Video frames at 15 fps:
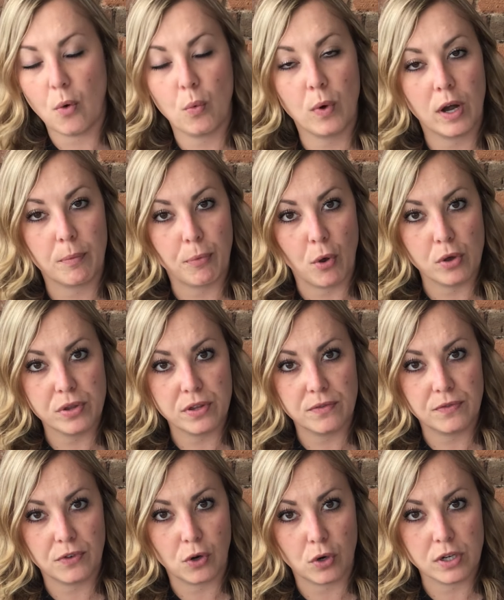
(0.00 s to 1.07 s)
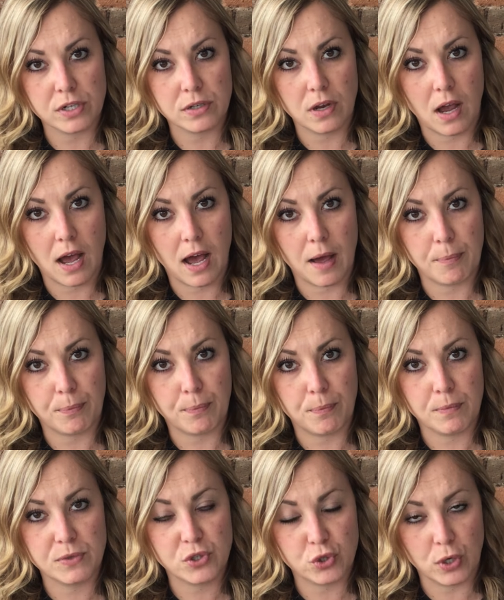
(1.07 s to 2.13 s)
where both of your
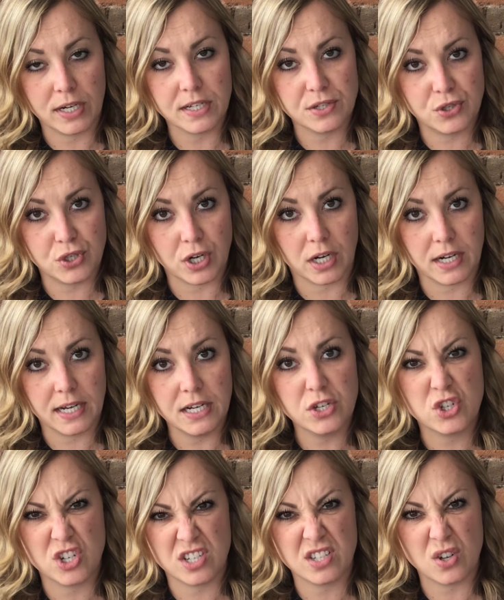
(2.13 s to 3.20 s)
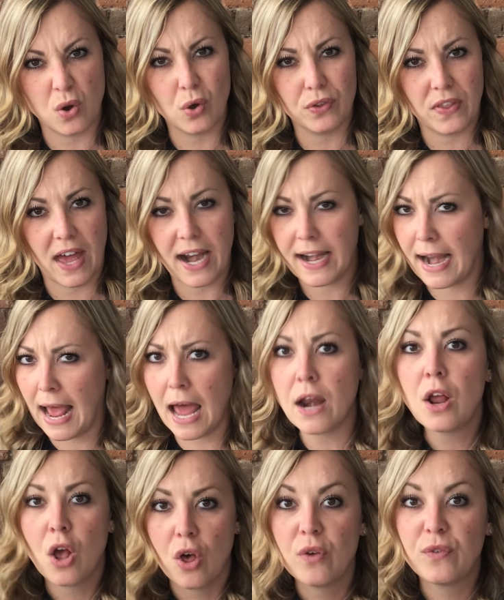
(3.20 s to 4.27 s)
strings started, just to hold that knot,
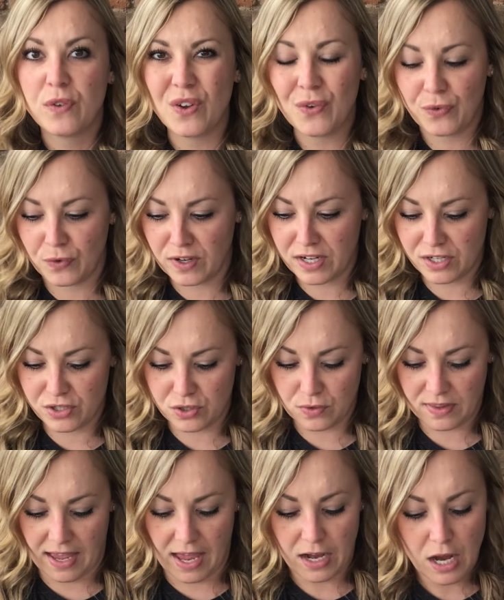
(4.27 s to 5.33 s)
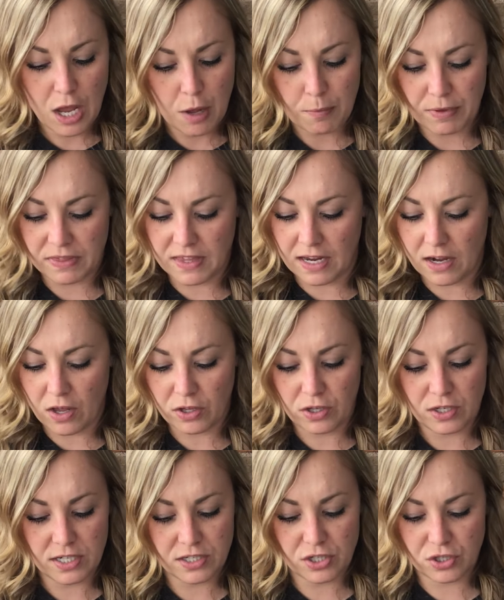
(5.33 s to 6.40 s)
feel free to do that. But then all you
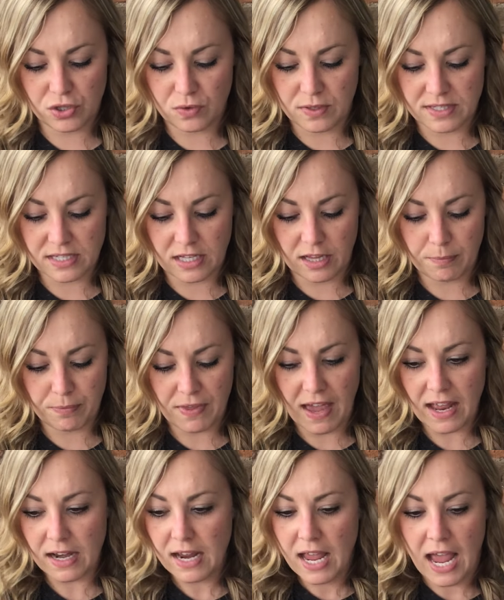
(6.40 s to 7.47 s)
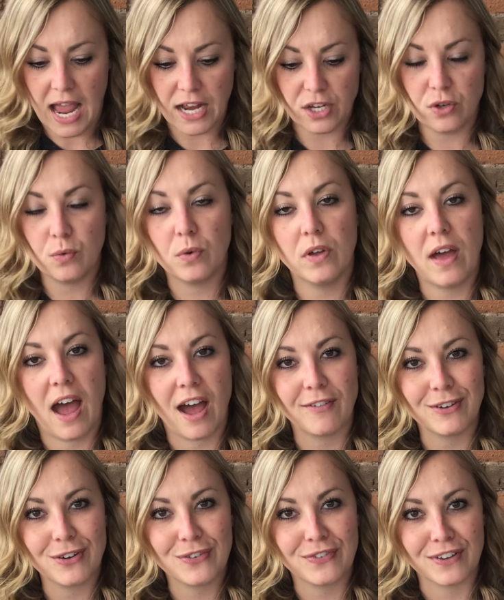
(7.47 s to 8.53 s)
need to do is clip that and you will have
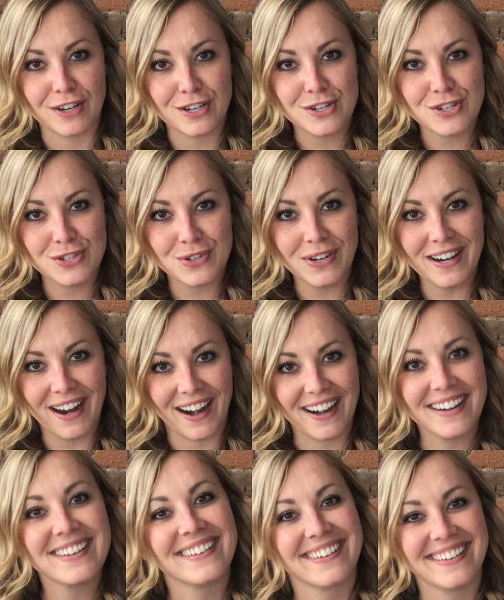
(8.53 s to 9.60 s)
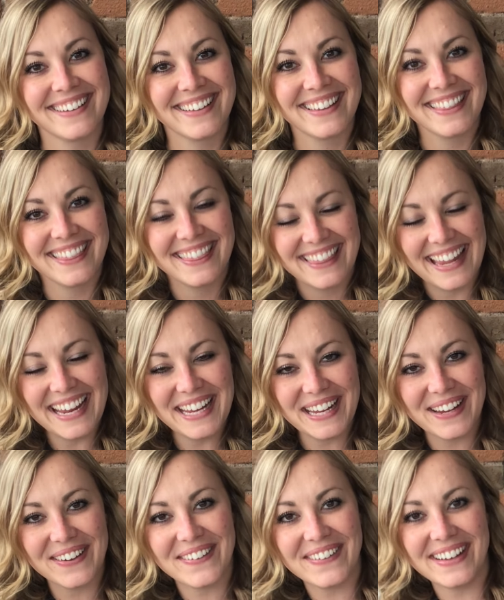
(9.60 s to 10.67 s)
your finished string art. Thank
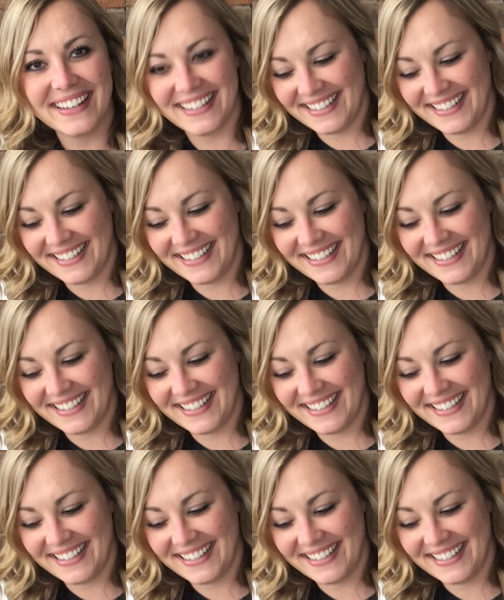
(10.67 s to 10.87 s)
you.